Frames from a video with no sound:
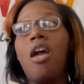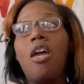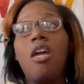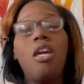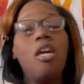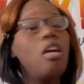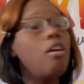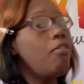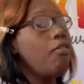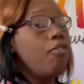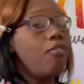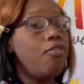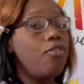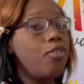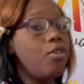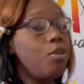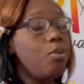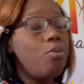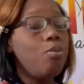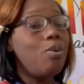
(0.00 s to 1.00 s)
If
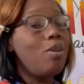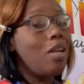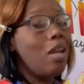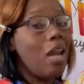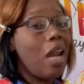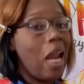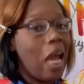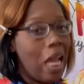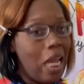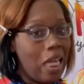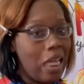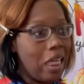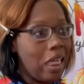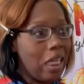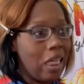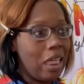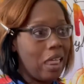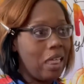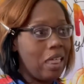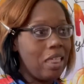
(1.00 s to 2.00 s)
you would
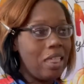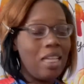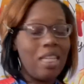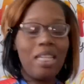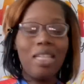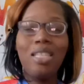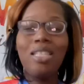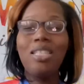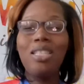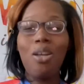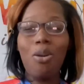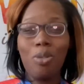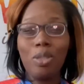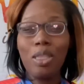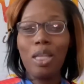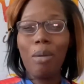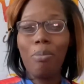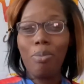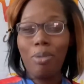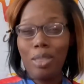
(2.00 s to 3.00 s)
like, you notice
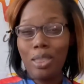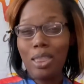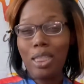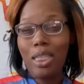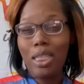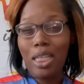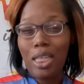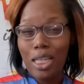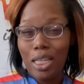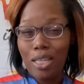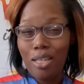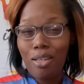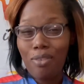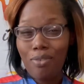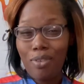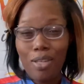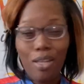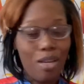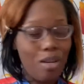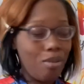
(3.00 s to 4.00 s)
I put this at the end of the
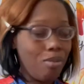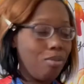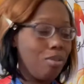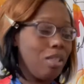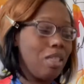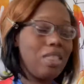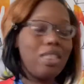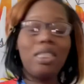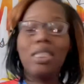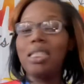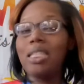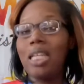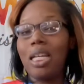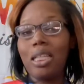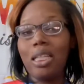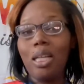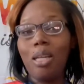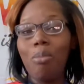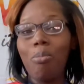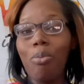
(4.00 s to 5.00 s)
video because it's not
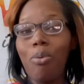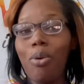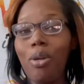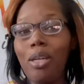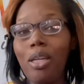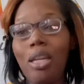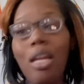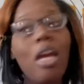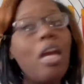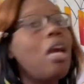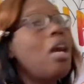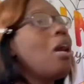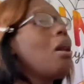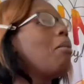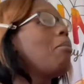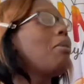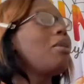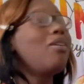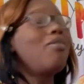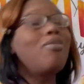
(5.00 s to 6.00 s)
that important.
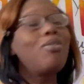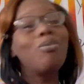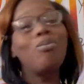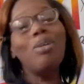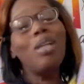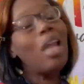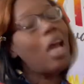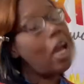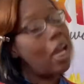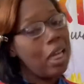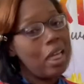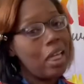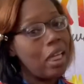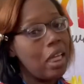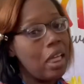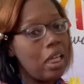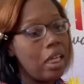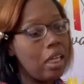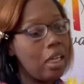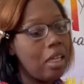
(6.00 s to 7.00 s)
But if you would like,
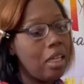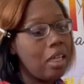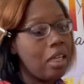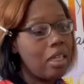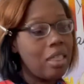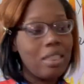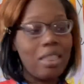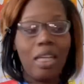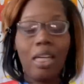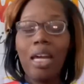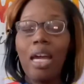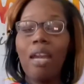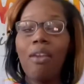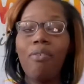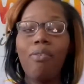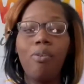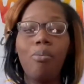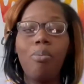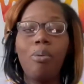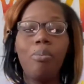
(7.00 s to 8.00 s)
because I got a
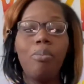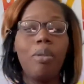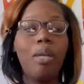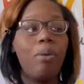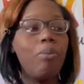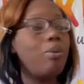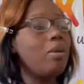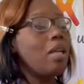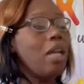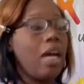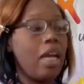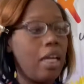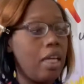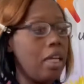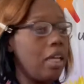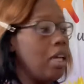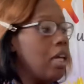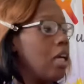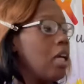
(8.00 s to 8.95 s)
few people that would like